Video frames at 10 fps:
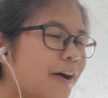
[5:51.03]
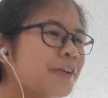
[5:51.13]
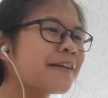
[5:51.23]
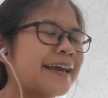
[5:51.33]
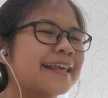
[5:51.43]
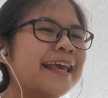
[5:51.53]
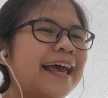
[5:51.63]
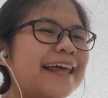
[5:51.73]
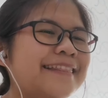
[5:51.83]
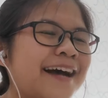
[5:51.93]
Alright,
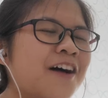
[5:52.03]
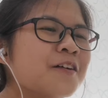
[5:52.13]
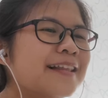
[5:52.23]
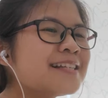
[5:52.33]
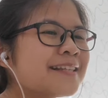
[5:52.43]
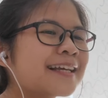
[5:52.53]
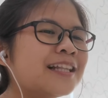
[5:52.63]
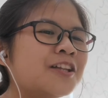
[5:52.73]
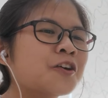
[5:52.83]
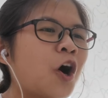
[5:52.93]
and now let's take a
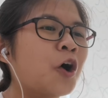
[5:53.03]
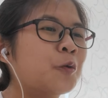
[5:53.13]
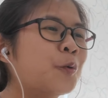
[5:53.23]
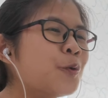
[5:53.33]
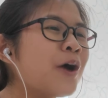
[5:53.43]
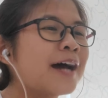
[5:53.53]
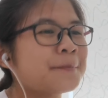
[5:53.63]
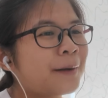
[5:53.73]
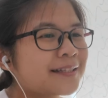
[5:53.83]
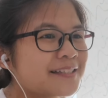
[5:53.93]
look on who are
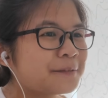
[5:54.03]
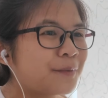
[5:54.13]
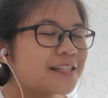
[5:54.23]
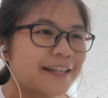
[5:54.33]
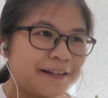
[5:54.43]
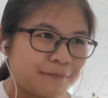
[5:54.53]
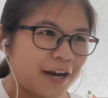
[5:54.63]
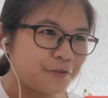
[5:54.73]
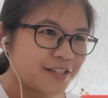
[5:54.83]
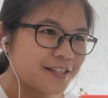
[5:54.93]
the participants in
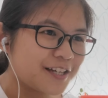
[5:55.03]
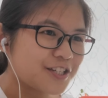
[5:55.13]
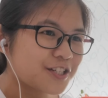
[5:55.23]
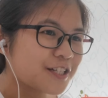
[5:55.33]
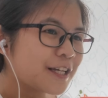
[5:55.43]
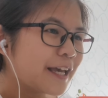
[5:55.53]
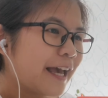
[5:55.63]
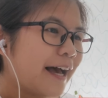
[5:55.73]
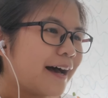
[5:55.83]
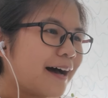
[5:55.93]
my research.
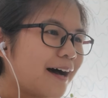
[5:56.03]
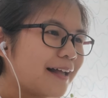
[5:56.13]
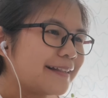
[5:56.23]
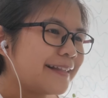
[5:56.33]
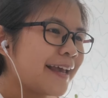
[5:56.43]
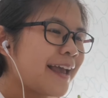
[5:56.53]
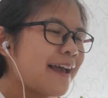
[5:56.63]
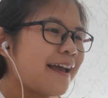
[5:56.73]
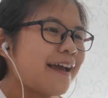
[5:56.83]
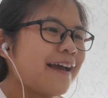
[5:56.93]

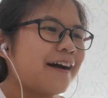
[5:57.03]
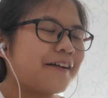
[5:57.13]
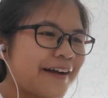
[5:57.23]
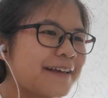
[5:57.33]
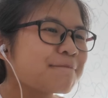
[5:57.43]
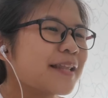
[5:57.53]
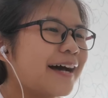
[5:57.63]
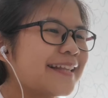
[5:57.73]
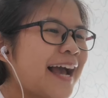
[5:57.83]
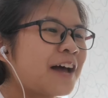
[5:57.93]
There
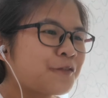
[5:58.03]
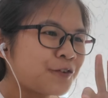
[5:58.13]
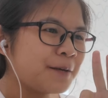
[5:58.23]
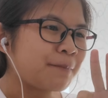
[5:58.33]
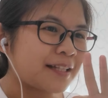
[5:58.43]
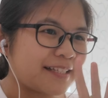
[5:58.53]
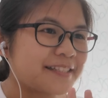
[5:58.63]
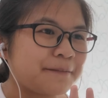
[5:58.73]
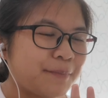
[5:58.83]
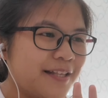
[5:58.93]
are 3
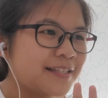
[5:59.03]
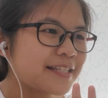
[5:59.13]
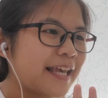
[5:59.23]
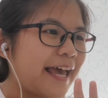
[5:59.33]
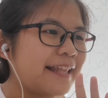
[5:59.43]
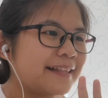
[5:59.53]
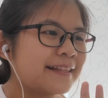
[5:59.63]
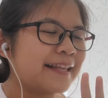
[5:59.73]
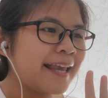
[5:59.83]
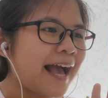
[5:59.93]
participants,
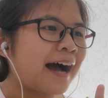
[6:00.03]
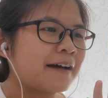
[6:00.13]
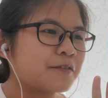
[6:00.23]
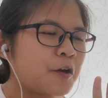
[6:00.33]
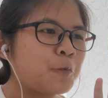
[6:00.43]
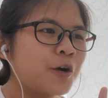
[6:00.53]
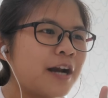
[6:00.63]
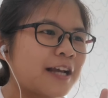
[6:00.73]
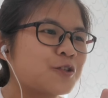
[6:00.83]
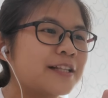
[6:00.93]
and they
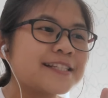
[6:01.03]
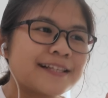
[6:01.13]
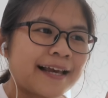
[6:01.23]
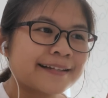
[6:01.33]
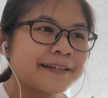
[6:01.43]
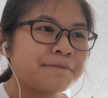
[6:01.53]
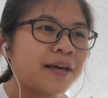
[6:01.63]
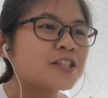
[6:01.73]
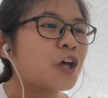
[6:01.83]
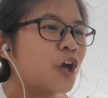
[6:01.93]
were actually selected
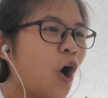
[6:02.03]
based on